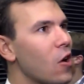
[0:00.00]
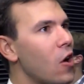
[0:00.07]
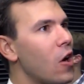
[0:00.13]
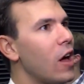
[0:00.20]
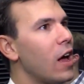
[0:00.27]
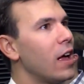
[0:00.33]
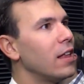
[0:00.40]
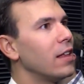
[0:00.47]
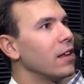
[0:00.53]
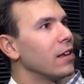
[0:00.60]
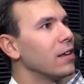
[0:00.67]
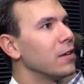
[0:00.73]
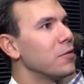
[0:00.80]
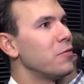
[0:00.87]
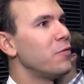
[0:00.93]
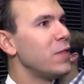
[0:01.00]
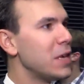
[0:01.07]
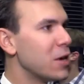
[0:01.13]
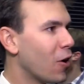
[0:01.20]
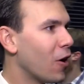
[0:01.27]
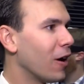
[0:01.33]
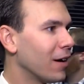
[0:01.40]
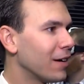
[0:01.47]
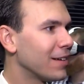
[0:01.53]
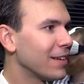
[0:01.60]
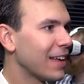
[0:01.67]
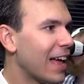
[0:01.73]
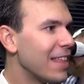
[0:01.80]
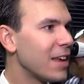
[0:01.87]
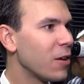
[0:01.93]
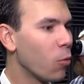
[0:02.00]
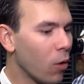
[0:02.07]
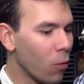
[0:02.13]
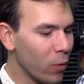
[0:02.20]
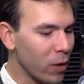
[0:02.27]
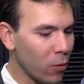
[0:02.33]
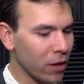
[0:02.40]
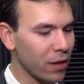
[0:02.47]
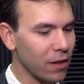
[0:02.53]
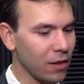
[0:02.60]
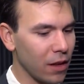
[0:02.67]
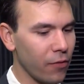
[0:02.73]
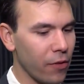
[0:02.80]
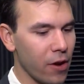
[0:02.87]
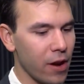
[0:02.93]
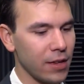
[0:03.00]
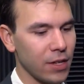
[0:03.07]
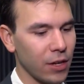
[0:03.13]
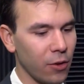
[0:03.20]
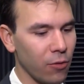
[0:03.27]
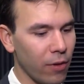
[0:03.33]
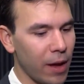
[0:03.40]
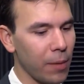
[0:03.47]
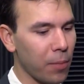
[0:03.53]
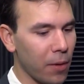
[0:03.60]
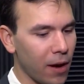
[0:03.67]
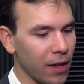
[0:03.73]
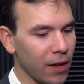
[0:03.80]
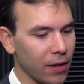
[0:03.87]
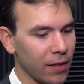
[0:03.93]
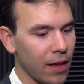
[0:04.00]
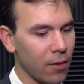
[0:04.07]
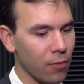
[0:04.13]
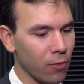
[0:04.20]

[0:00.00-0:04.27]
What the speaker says: on VR. I think what we want to deliver is a great product that